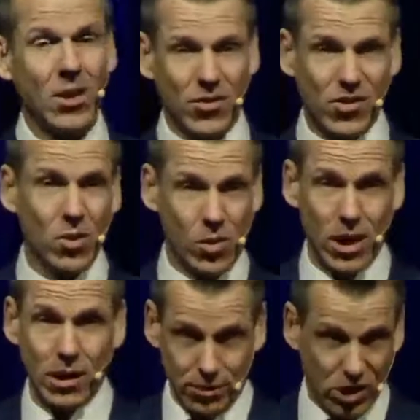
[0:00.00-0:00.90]

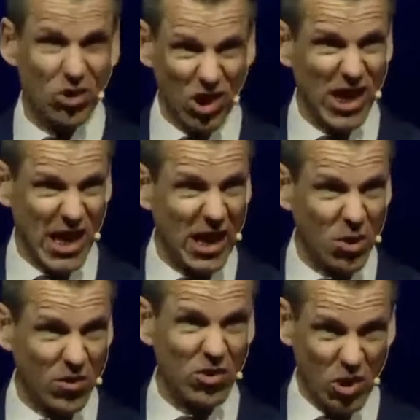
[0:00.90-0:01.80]
So you're lucky I
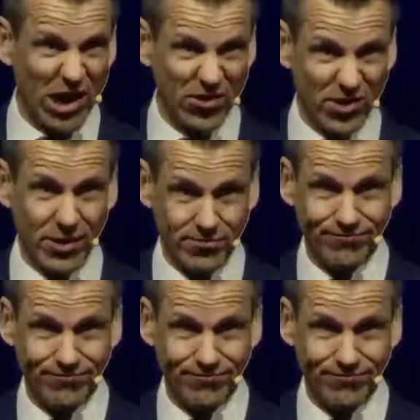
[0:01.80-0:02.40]
overdressed.